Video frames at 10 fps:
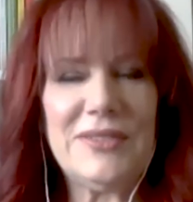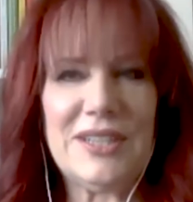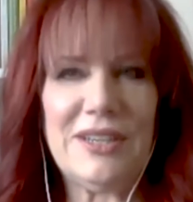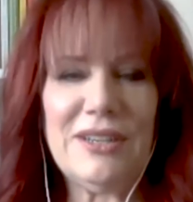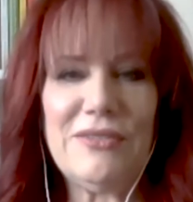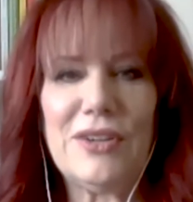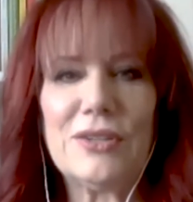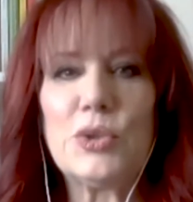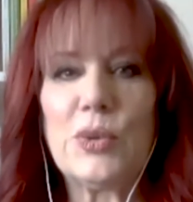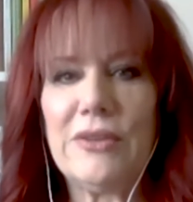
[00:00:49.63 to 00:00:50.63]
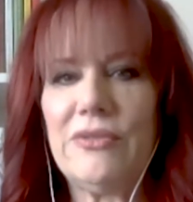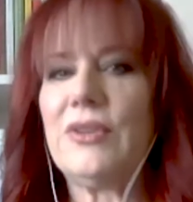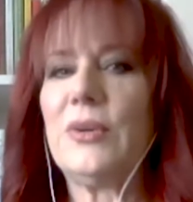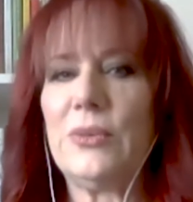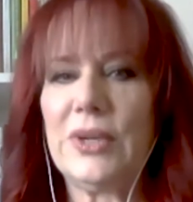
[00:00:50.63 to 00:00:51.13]
studied feng shui
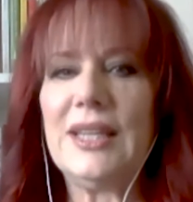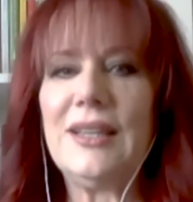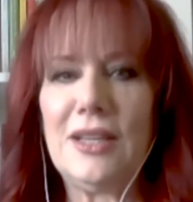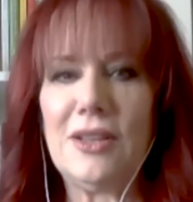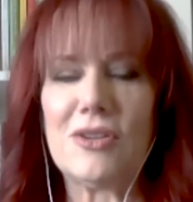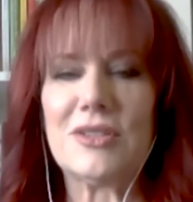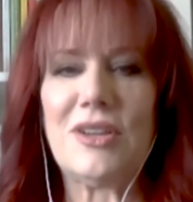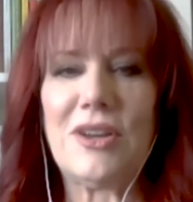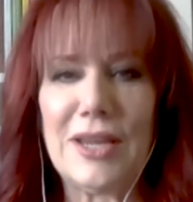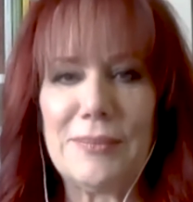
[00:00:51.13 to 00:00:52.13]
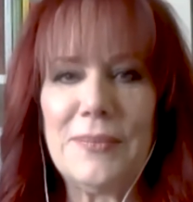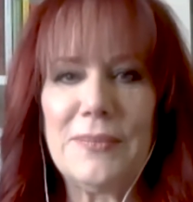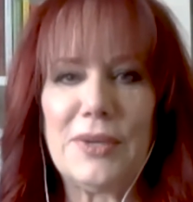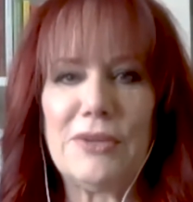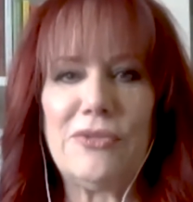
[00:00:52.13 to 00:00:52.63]
for a really long time
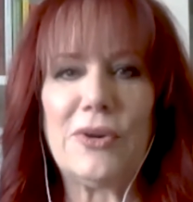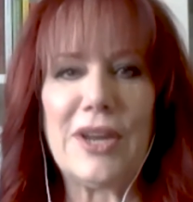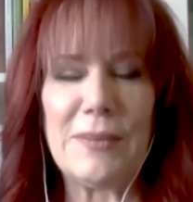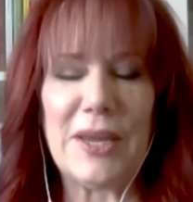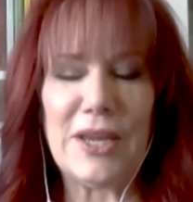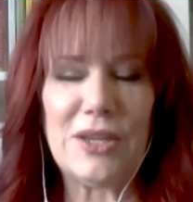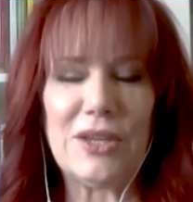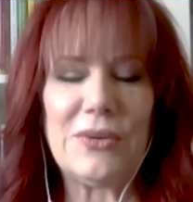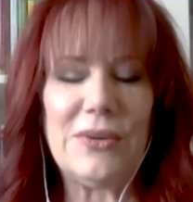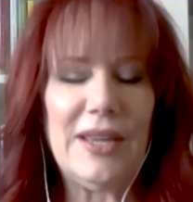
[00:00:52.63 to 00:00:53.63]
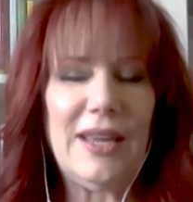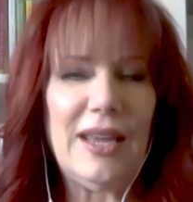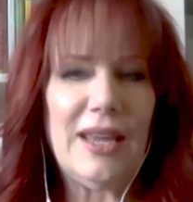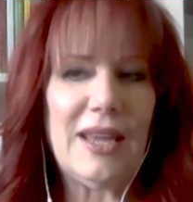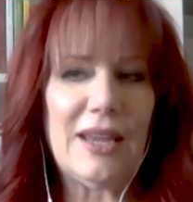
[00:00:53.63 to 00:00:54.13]
before I met you.
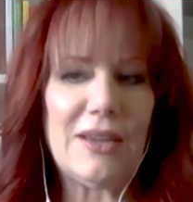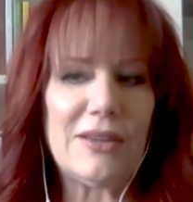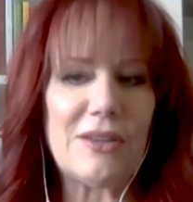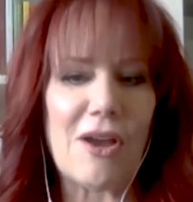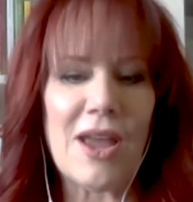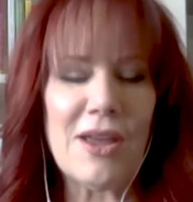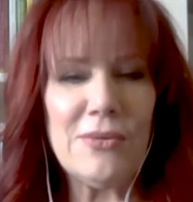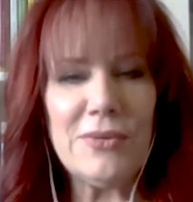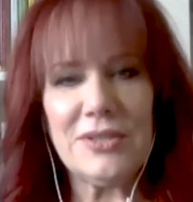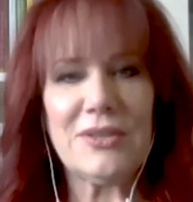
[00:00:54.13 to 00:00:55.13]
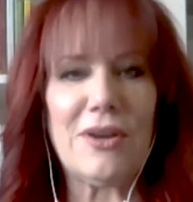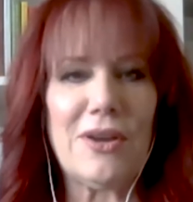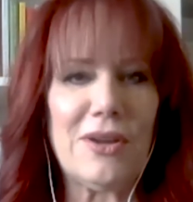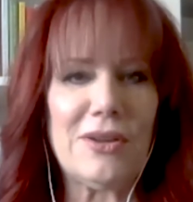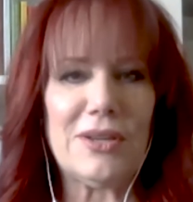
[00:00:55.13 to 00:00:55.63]
And I always
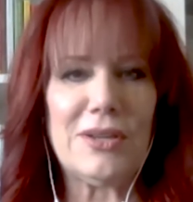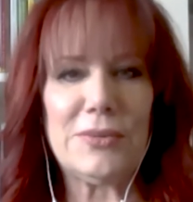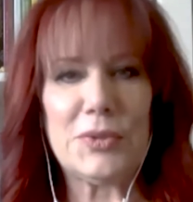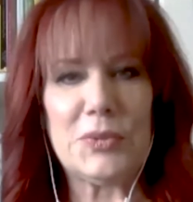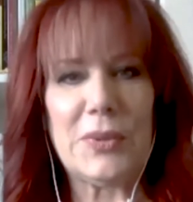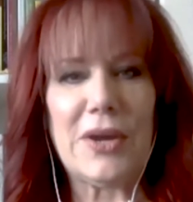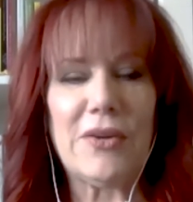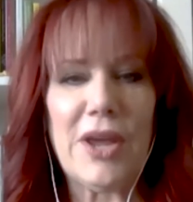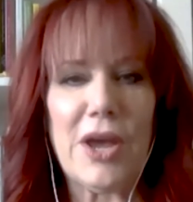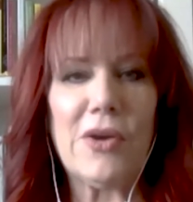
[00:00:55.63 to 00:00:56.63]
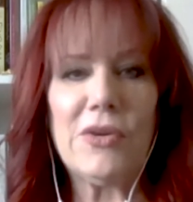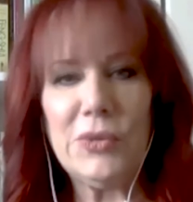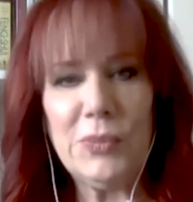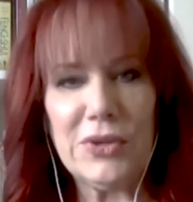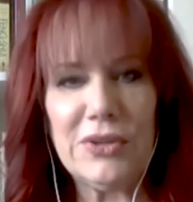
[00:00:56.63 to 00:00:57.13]
thought it was about how you
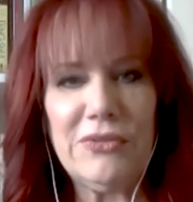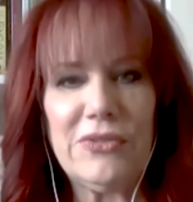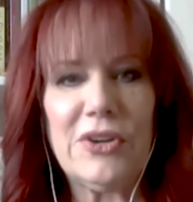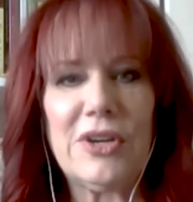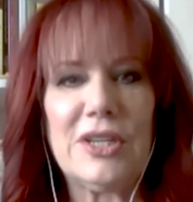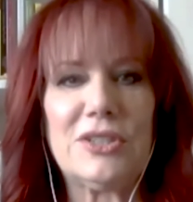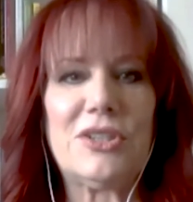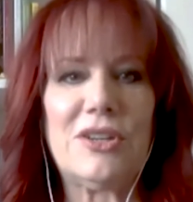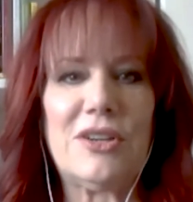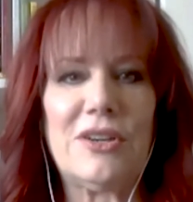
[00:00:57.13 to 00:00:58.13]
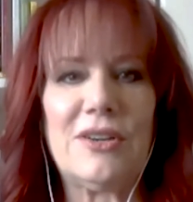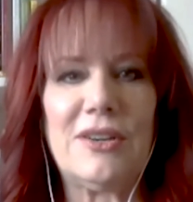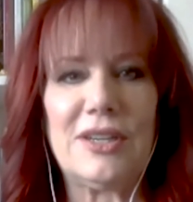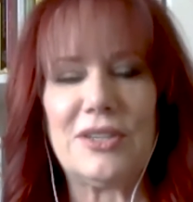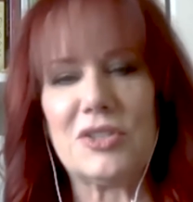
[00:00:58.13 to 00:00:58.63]
put your
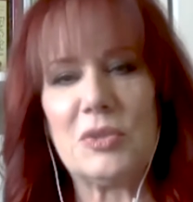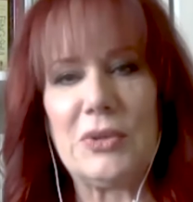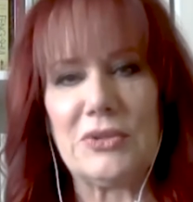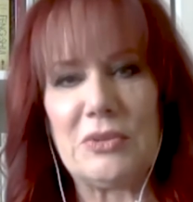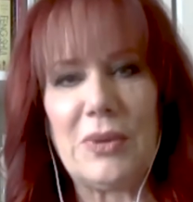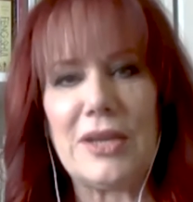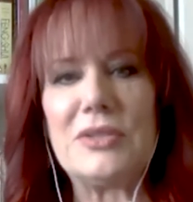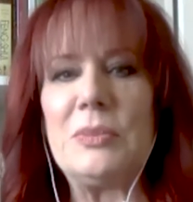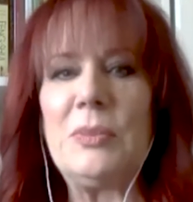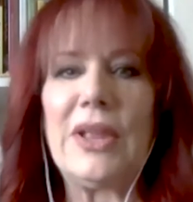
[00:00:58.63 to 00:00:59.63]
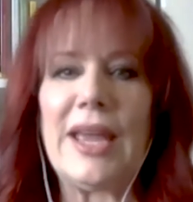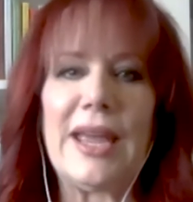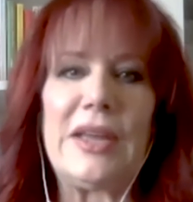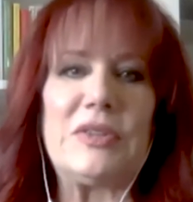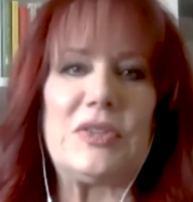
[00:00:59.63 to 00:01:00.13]
furniture, and you're supposed to buy some
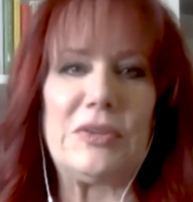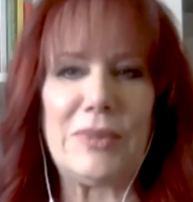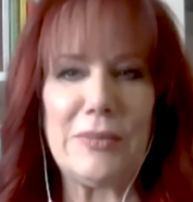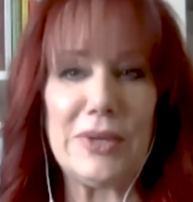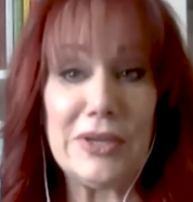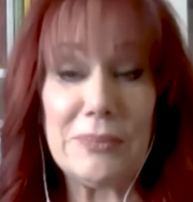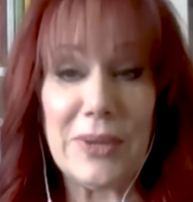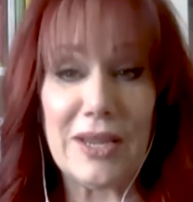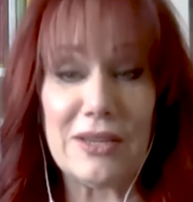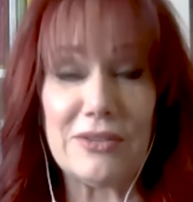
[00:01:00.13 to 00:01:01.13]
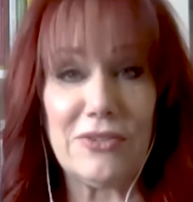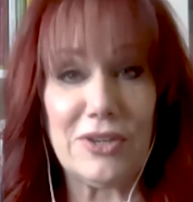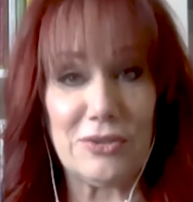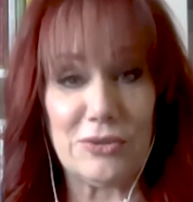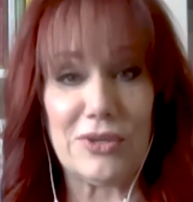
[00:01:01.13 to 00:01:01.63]
plants and maybe paint your
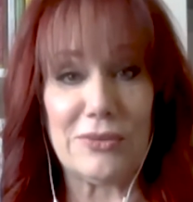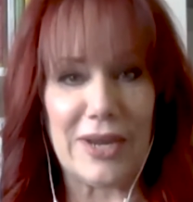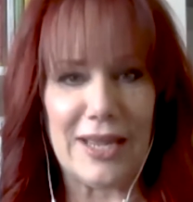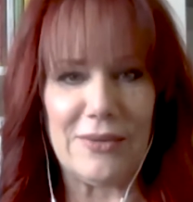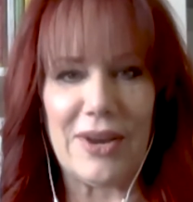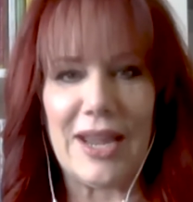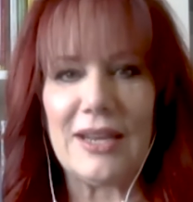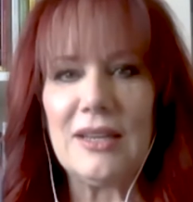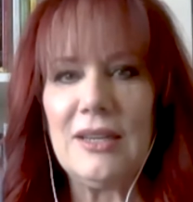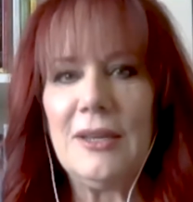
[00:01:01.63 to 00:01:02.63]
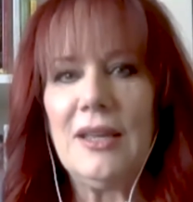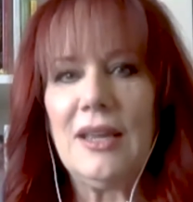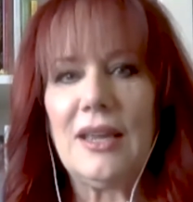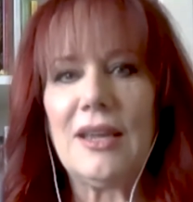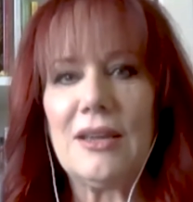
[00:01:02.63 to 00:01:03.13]
front door red, right?
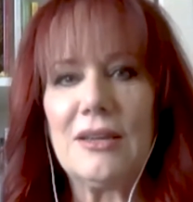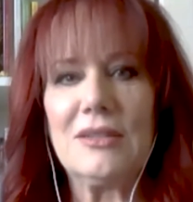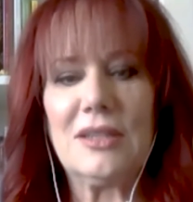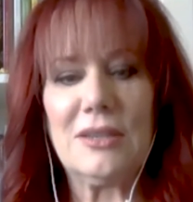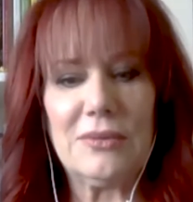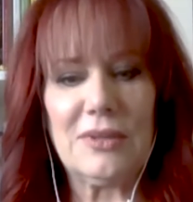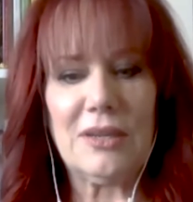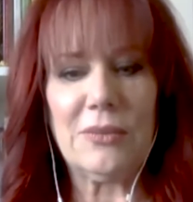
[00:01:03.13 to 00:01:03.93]
And it